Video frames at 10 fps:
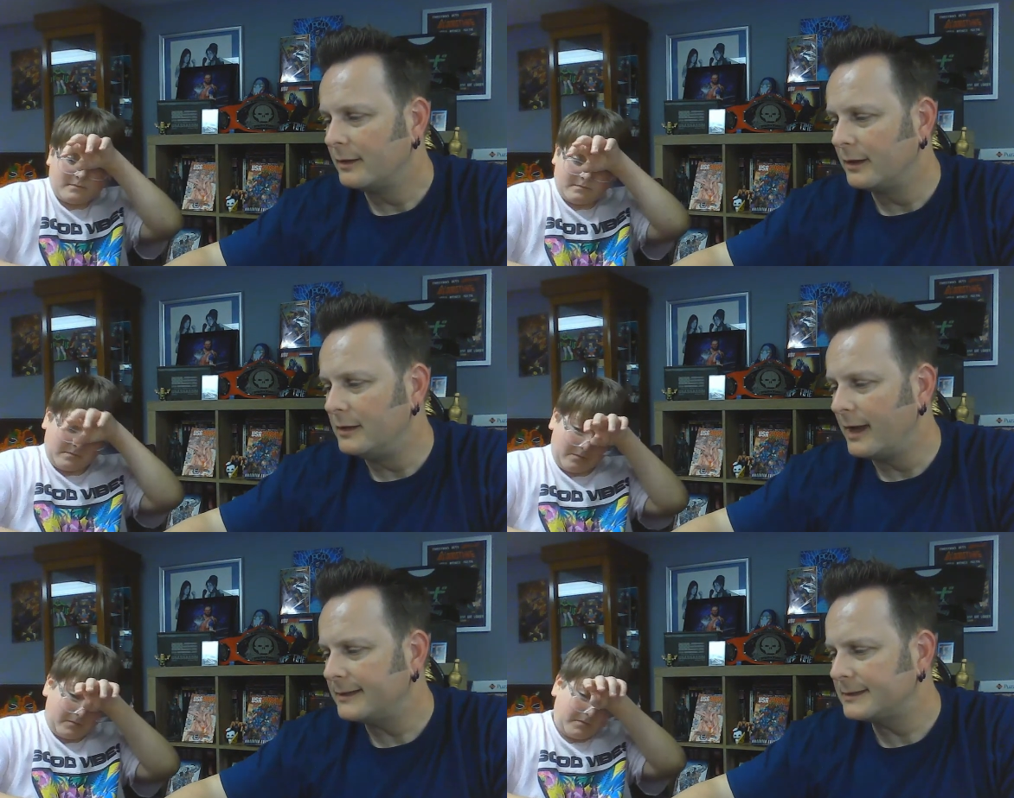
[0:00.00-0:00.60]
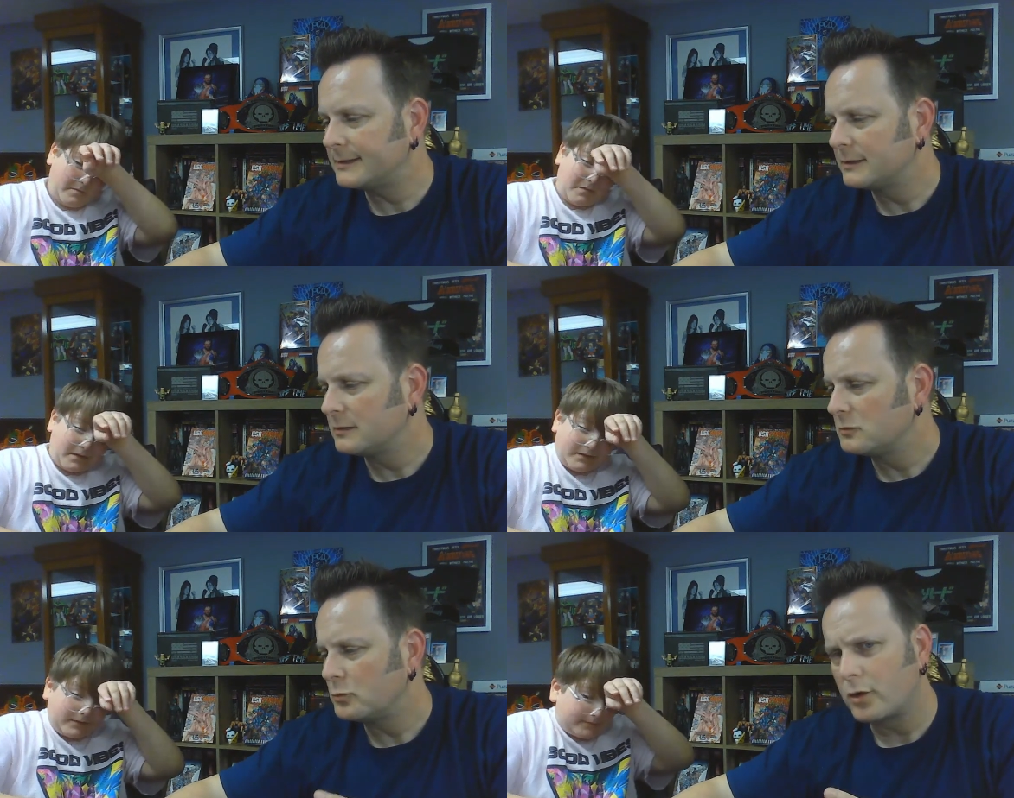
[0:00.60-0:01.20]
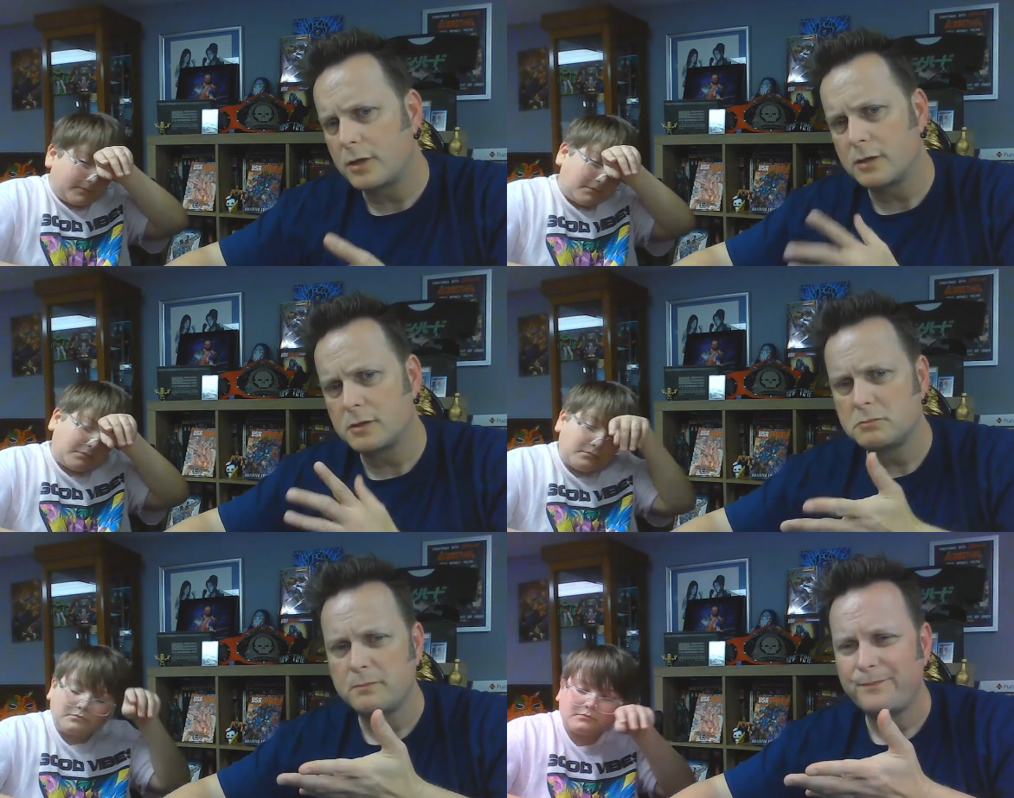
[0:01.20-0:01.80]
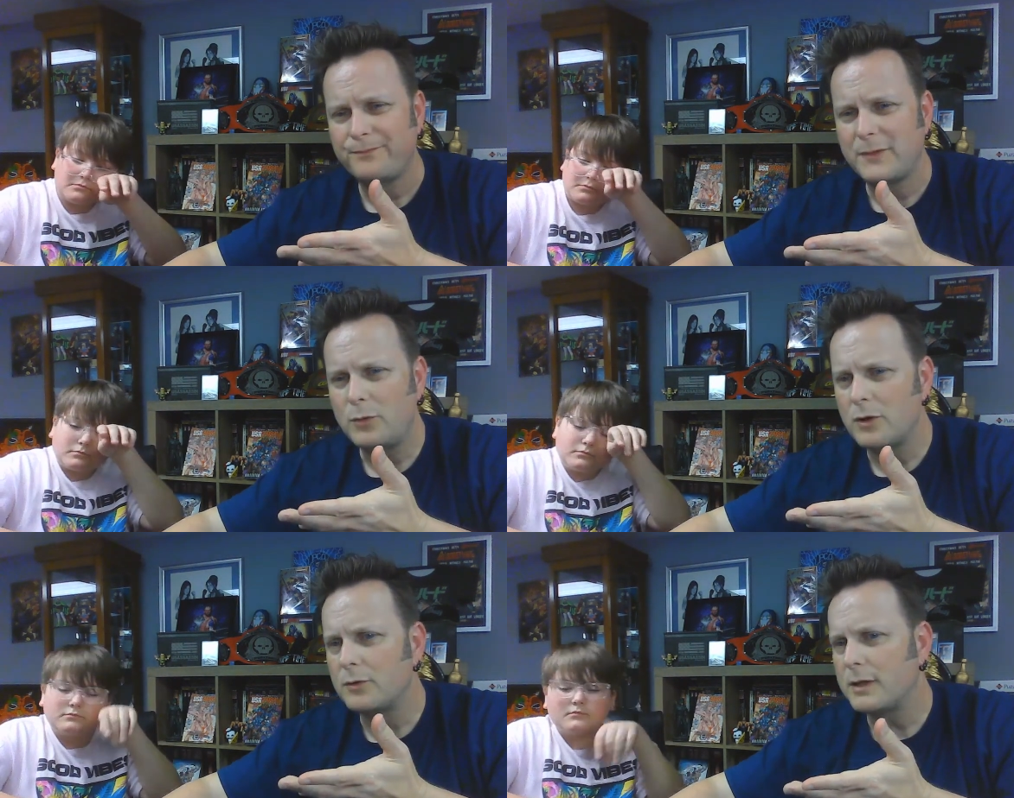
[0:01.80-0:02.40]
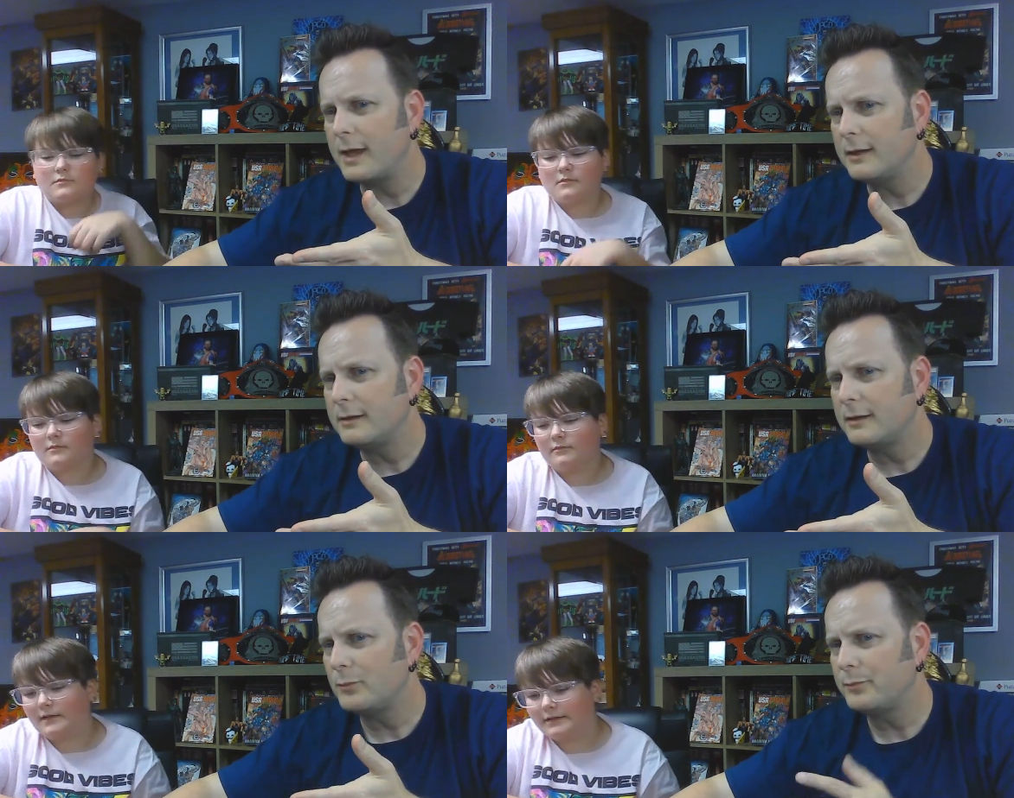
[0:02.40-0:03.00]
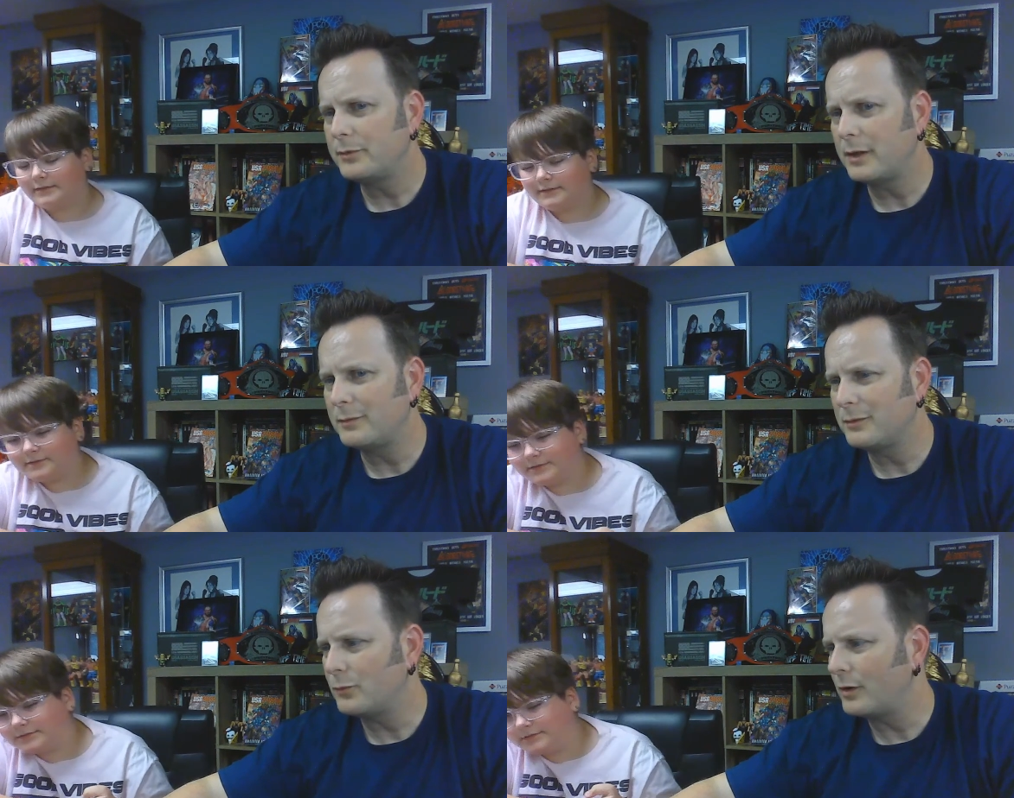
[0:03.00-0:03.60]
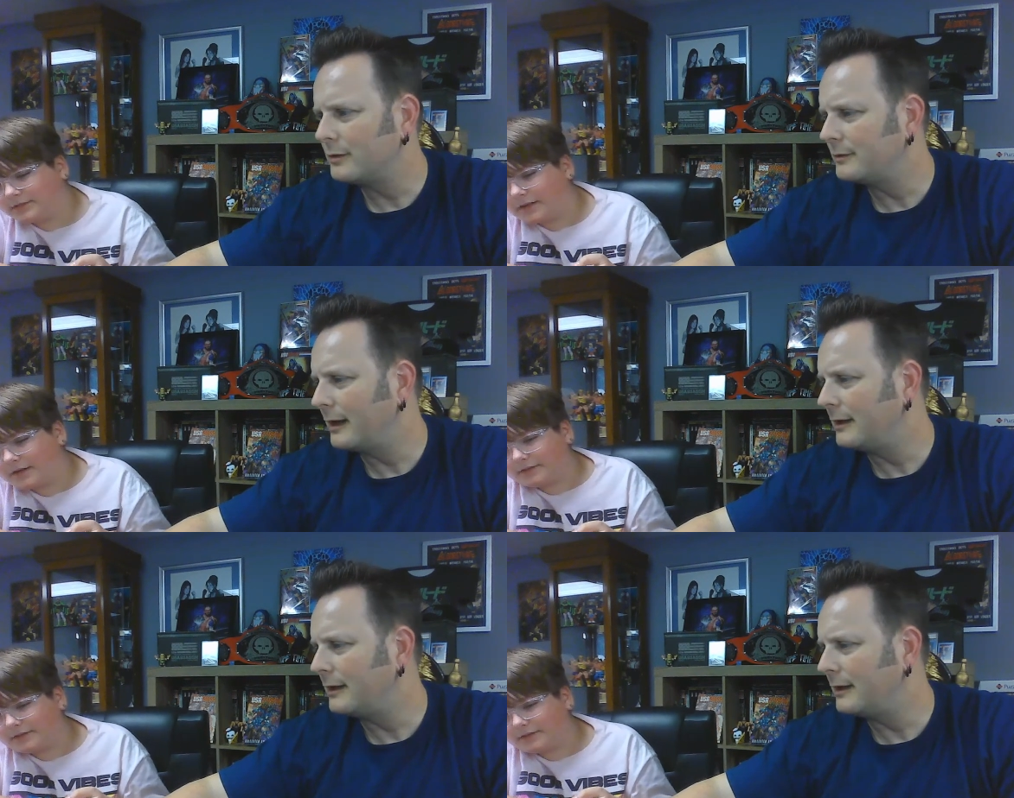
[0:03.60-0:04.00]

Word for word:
Speaker 1: The nuts were they were okay. They they weren't